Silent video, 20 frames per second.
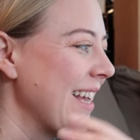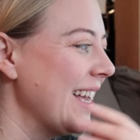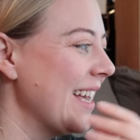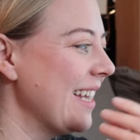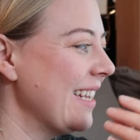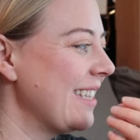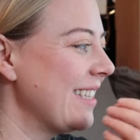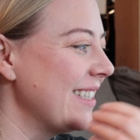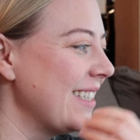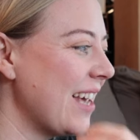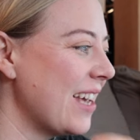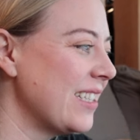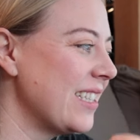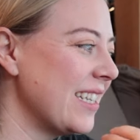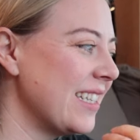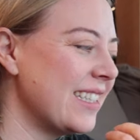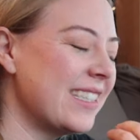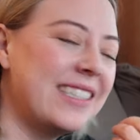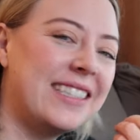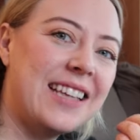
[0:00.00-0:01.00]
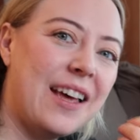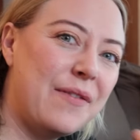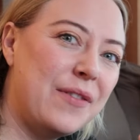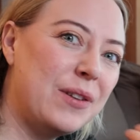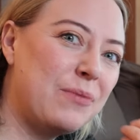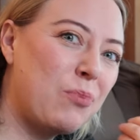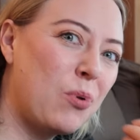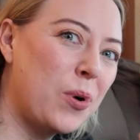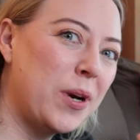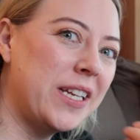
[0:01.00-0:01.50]
it says it's
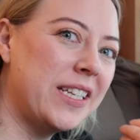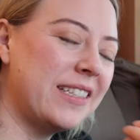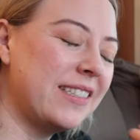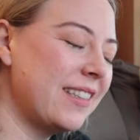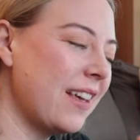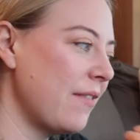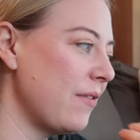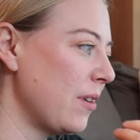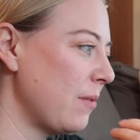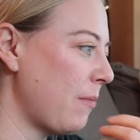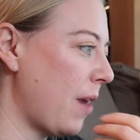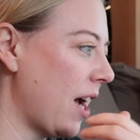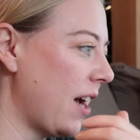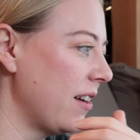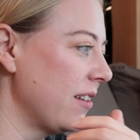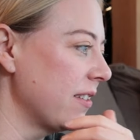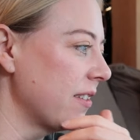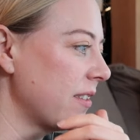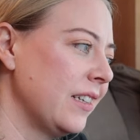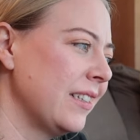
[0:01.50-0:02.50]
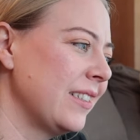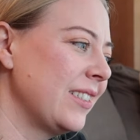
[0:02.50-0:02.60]
7.7 miles.